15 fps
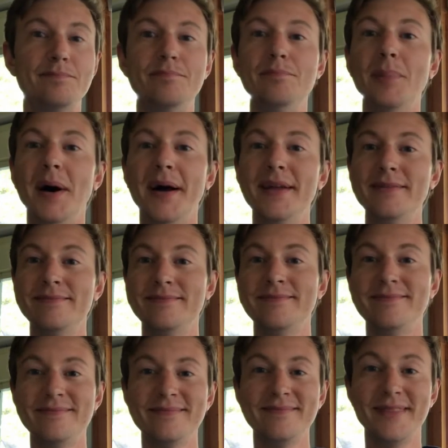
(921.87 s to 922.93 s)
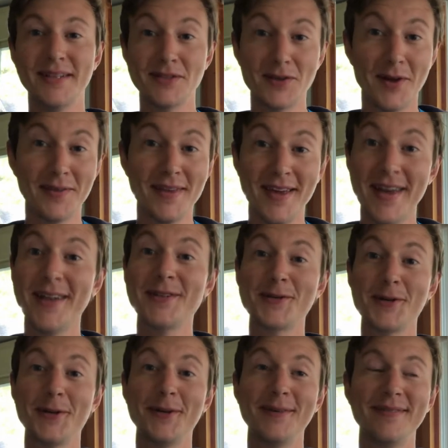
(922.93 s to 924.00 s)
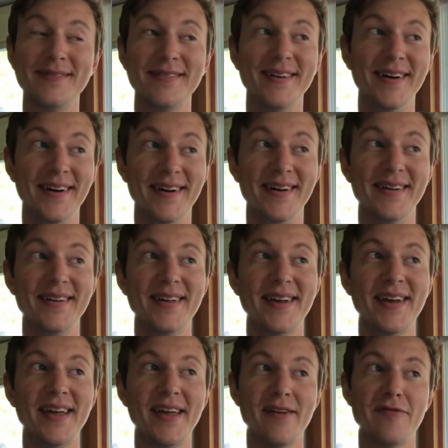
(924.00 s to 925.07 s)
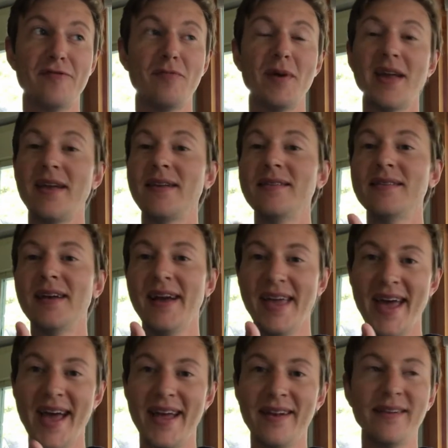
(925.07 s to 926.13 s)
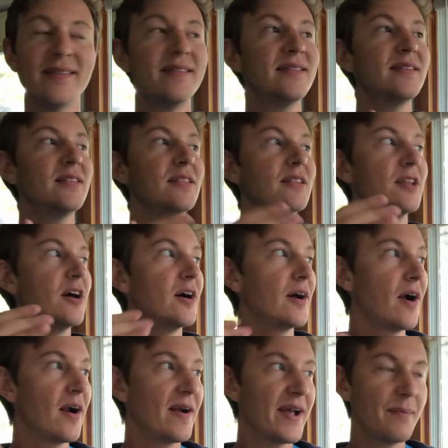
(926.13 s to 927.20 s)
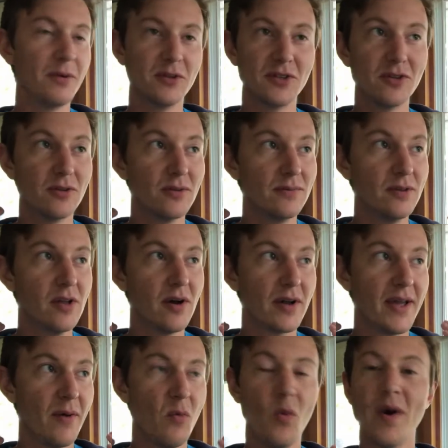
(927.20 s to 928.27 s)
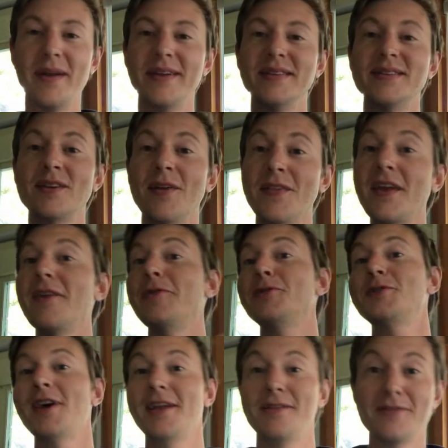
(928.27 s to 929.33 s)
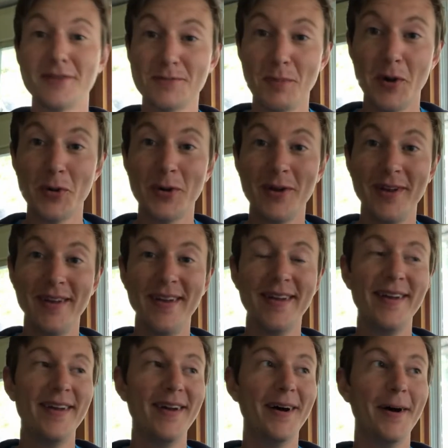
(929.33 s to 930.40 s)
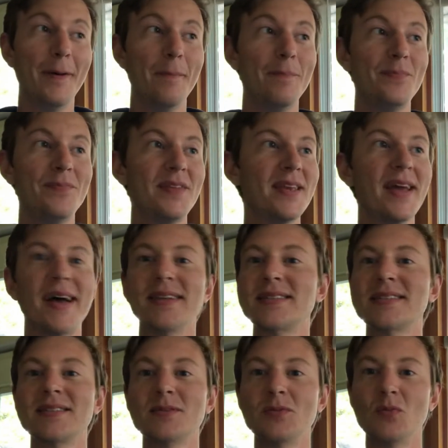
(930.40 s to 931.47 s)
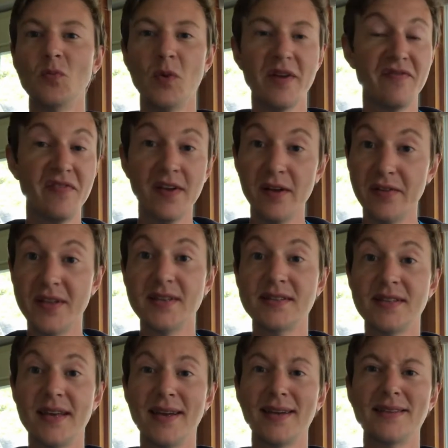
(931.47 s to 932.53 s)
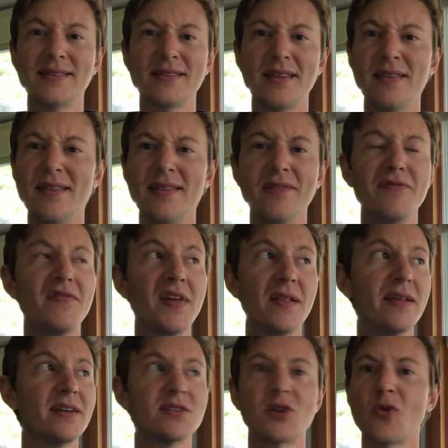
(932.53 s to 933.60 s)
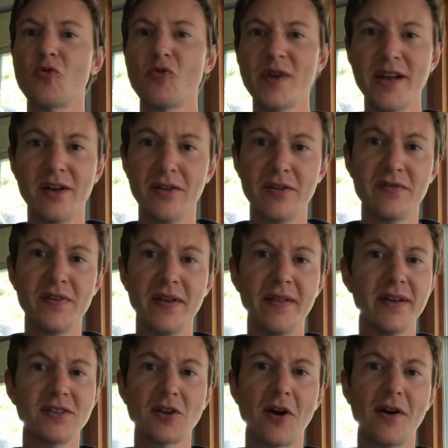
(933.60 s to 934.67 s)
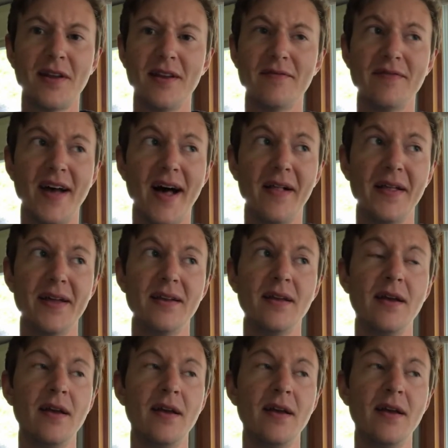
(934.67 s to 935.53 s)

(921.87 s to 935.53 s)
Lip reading: But that's not the answer if we, again, are able to look at what is on the other side of the smoke. Yes, we feel these things. The feelings are real. The feelings aren't invalid.